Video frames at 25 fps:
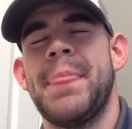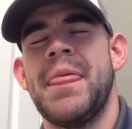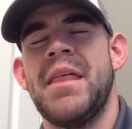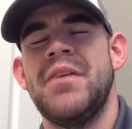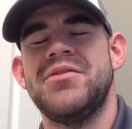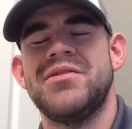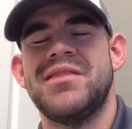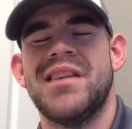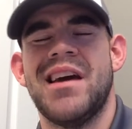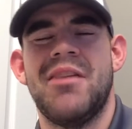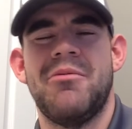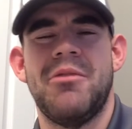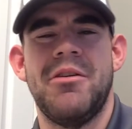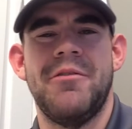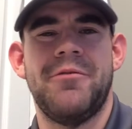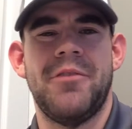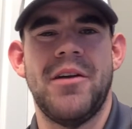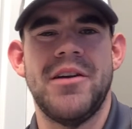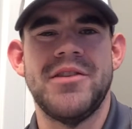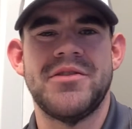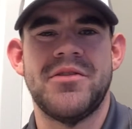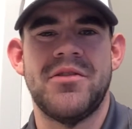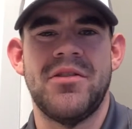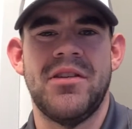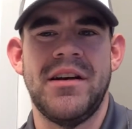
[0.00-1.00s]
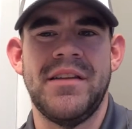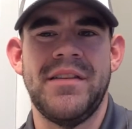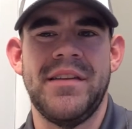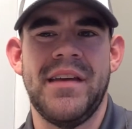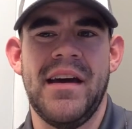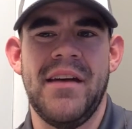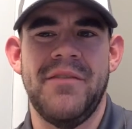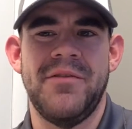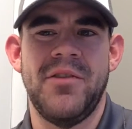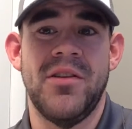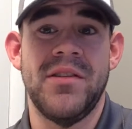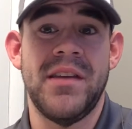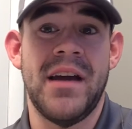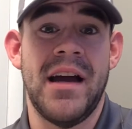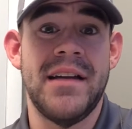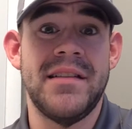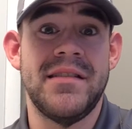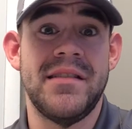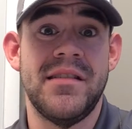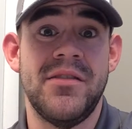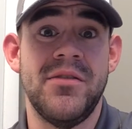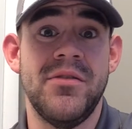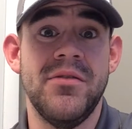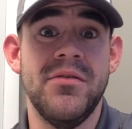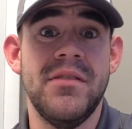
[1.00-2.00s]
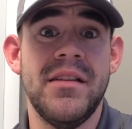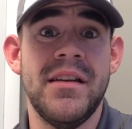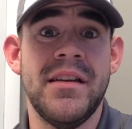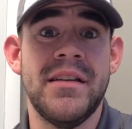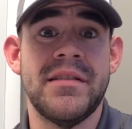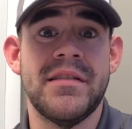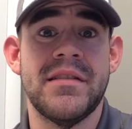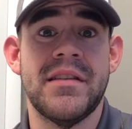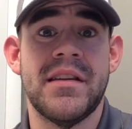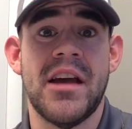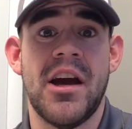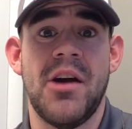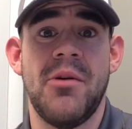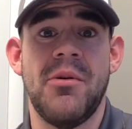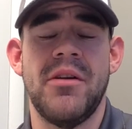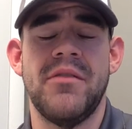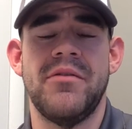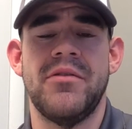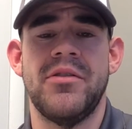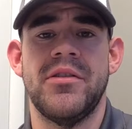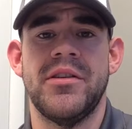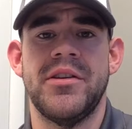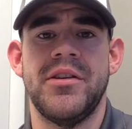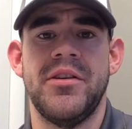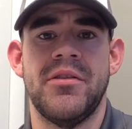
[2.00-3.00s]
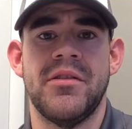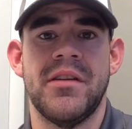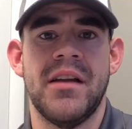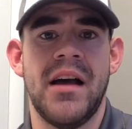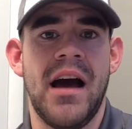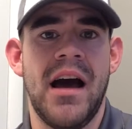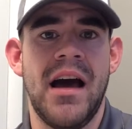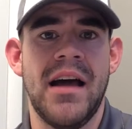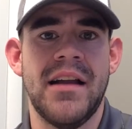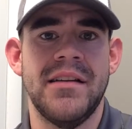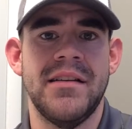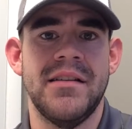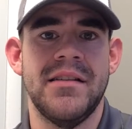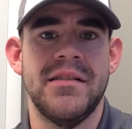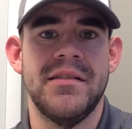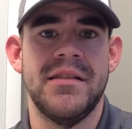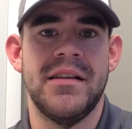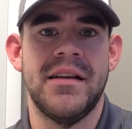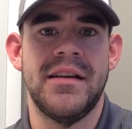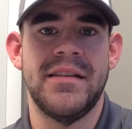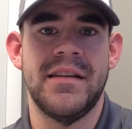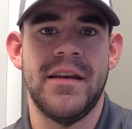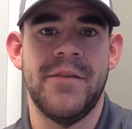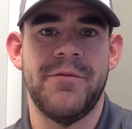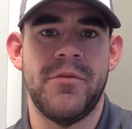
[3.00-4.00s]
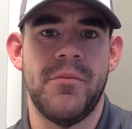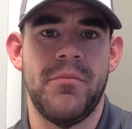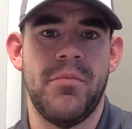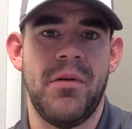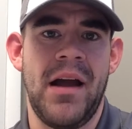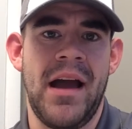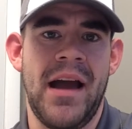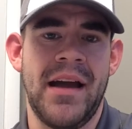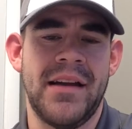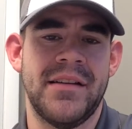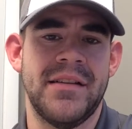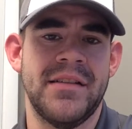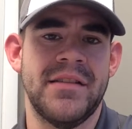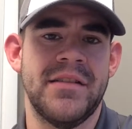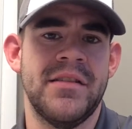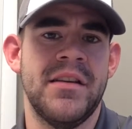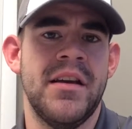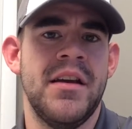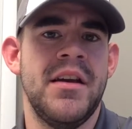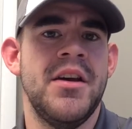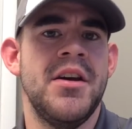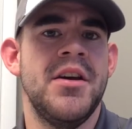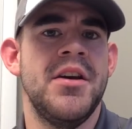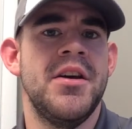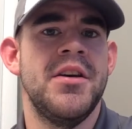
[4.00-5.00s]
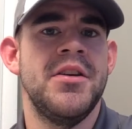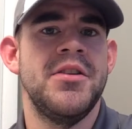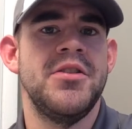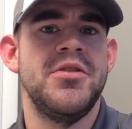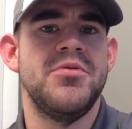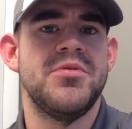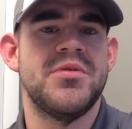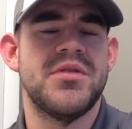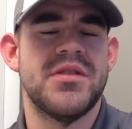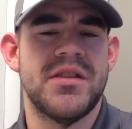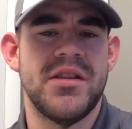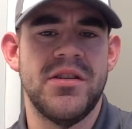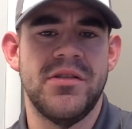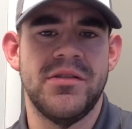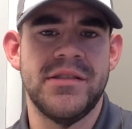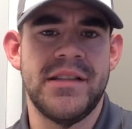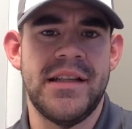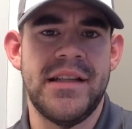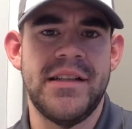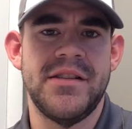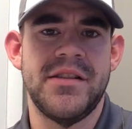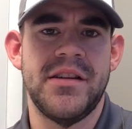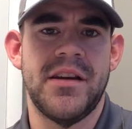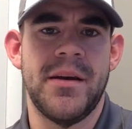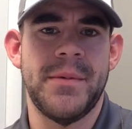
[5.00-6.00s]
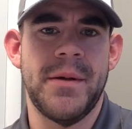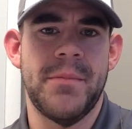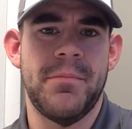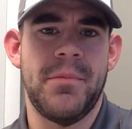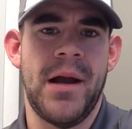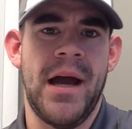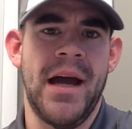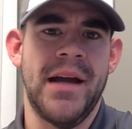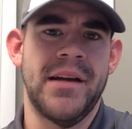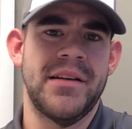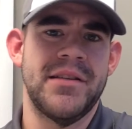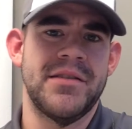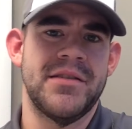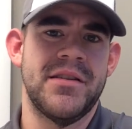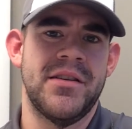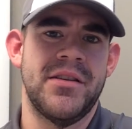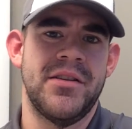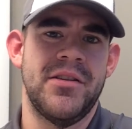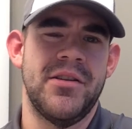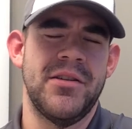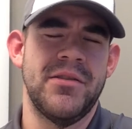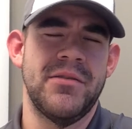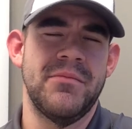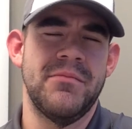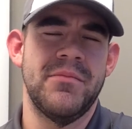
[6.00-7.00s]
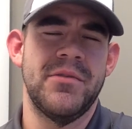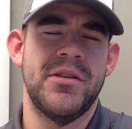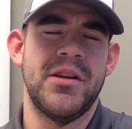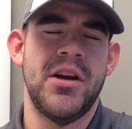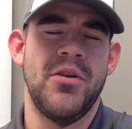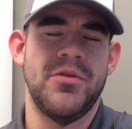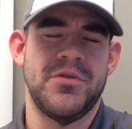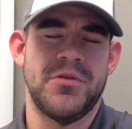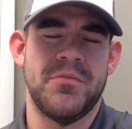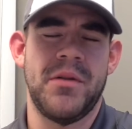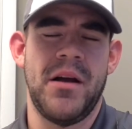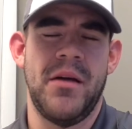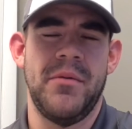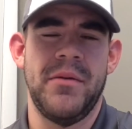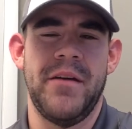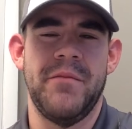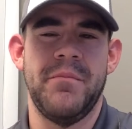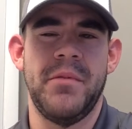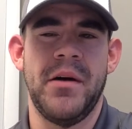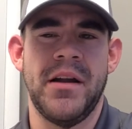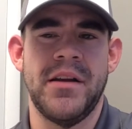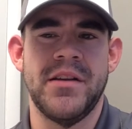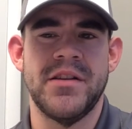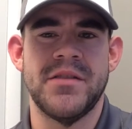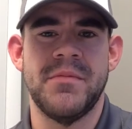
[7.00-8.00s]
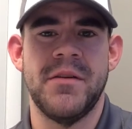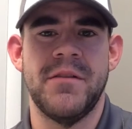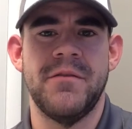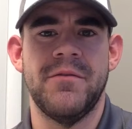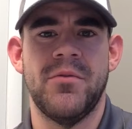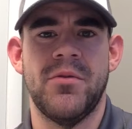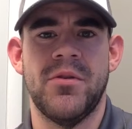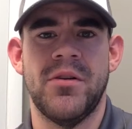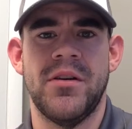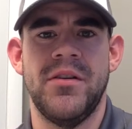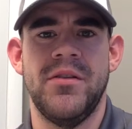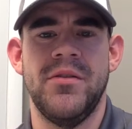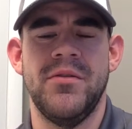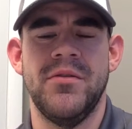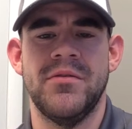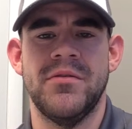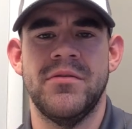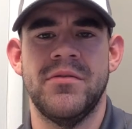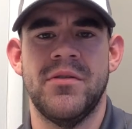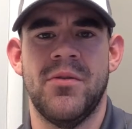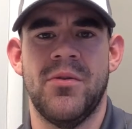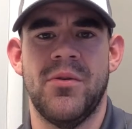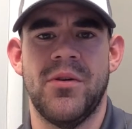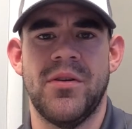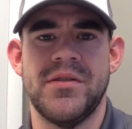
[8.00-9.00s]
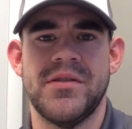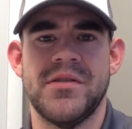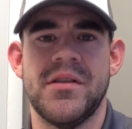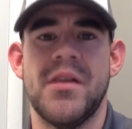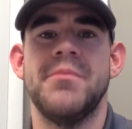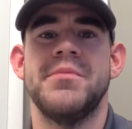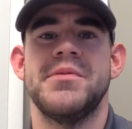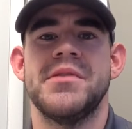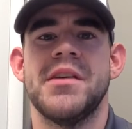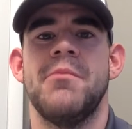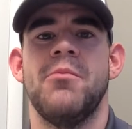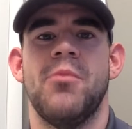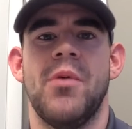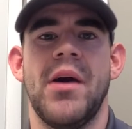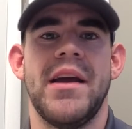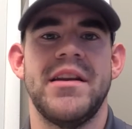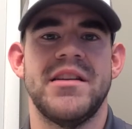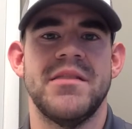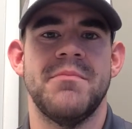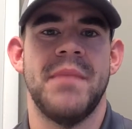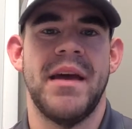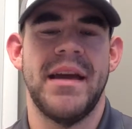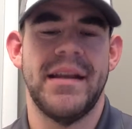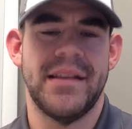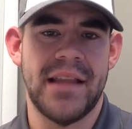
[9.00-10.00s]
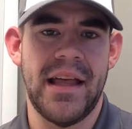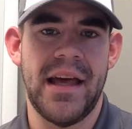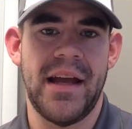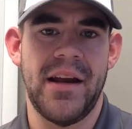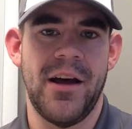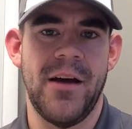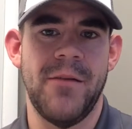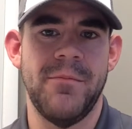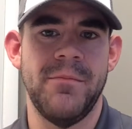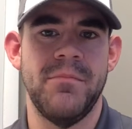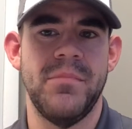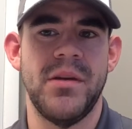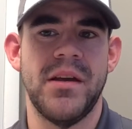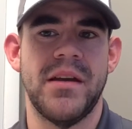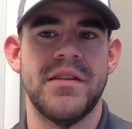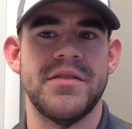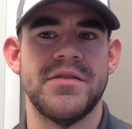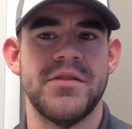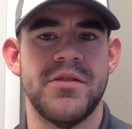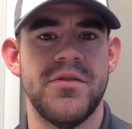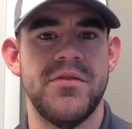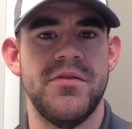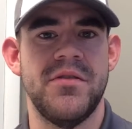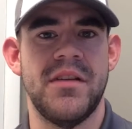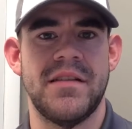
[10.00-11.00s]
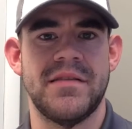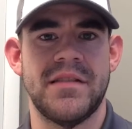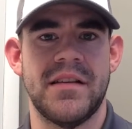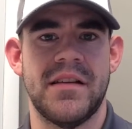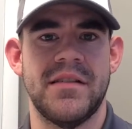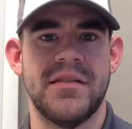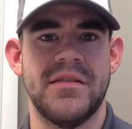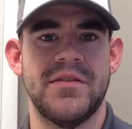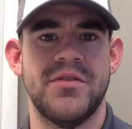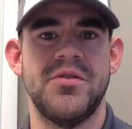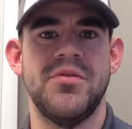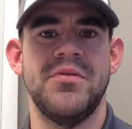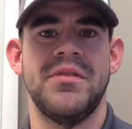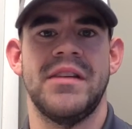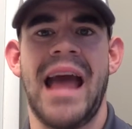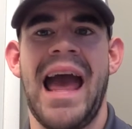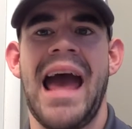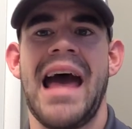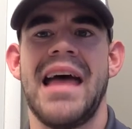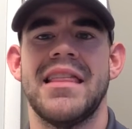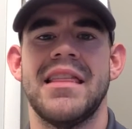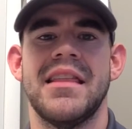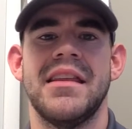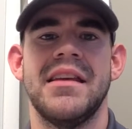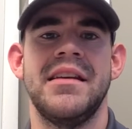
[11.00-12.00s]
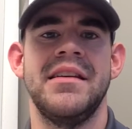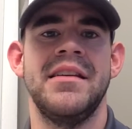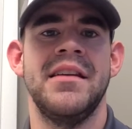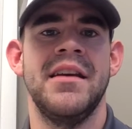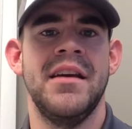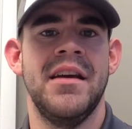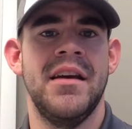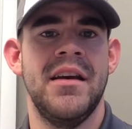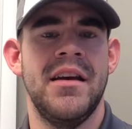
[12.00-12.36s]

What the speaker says: Just kind of refresher on that. If you're on the ICU list, however, you're not exempt from practice. You still need to come to practice, and your coach will probably have punishment for you or some way to make that up, because you, as a student athlete,